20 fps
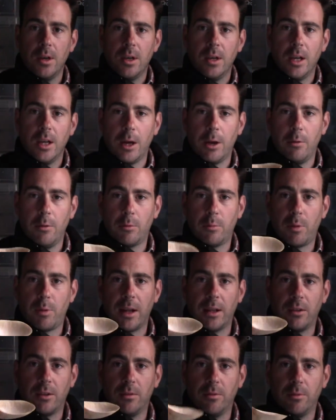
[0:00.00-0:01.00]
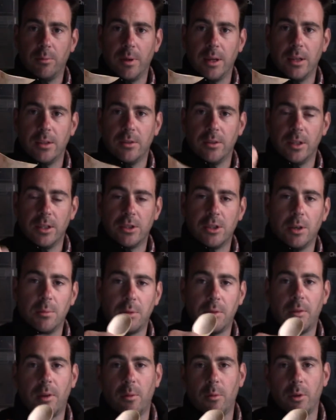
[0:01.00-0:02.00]
it was practical for me to eat
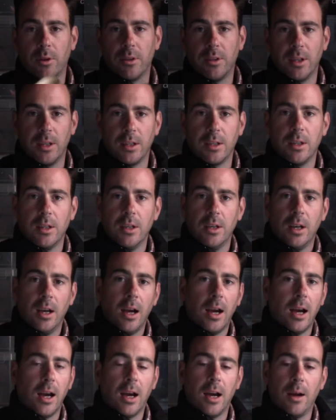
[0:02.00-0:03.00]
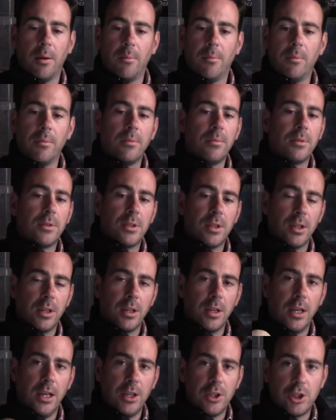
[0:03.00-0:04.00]
soups if I wanted,
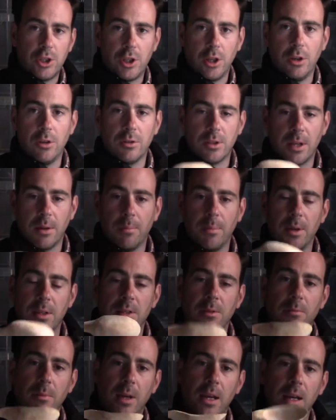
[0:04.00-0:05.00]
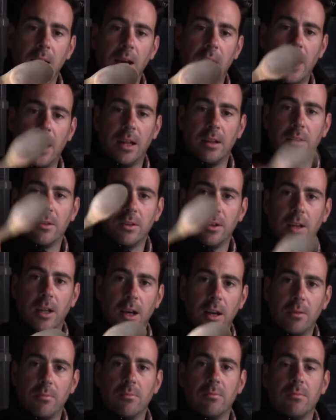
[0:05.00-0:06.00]
to eat stews, get bits of meat, and
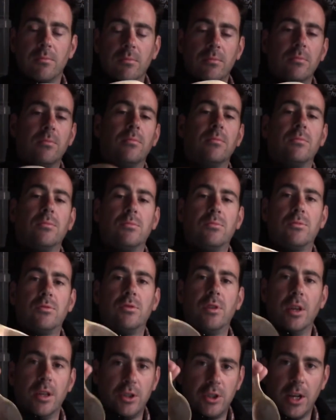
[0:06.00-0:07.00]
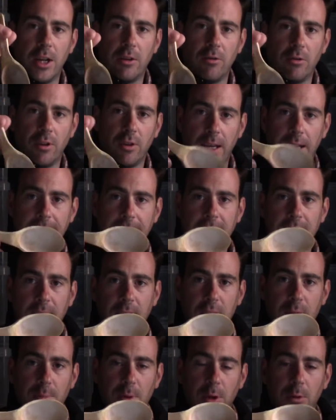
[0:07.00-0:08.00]
a general eating
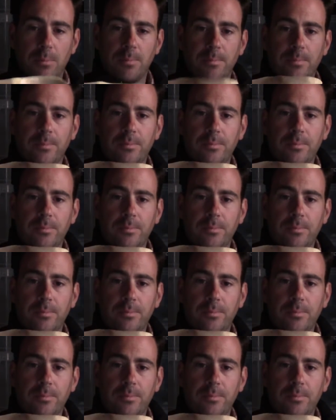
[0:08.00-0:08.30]
spoon.